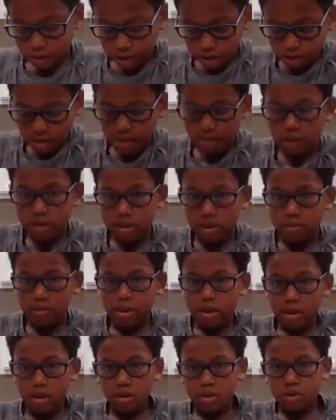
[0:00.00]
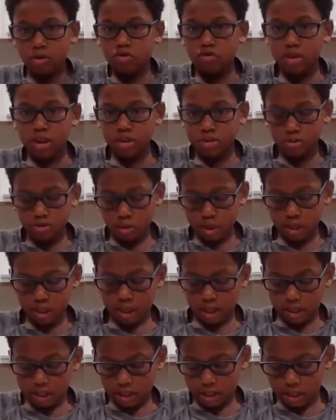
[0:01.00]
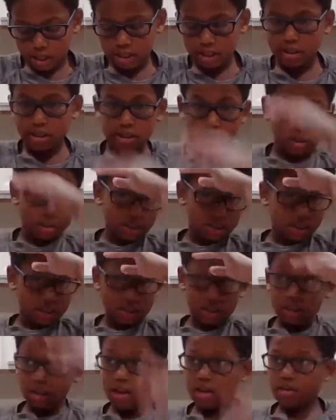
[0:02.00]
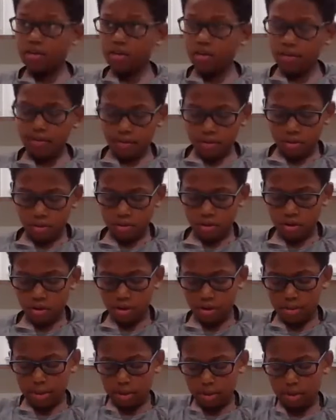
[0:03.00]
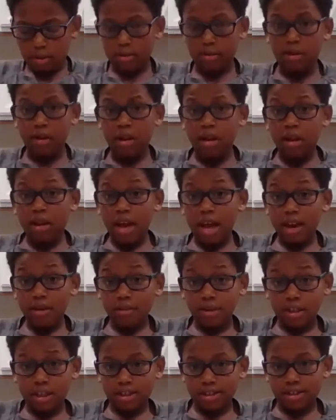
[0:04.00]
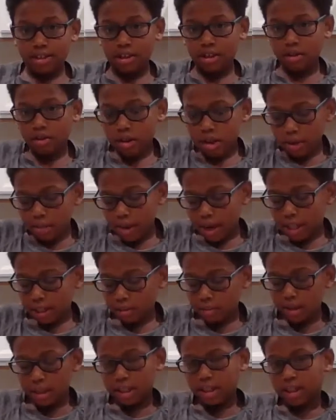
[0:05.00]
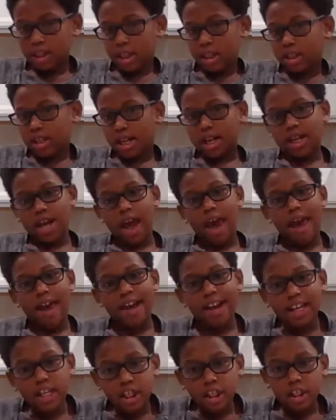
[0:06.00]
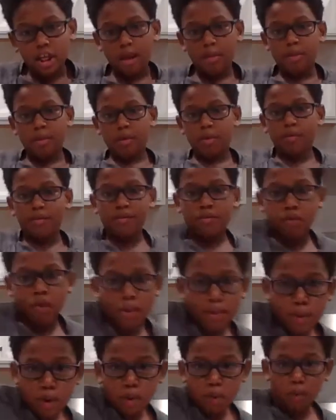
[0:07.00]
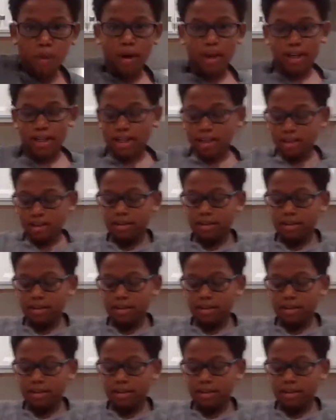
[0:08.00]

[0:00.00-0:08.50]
You ever seen one of those stretcher things? I don't know if you know about them. Anyway, you can make these into any shape or form you want.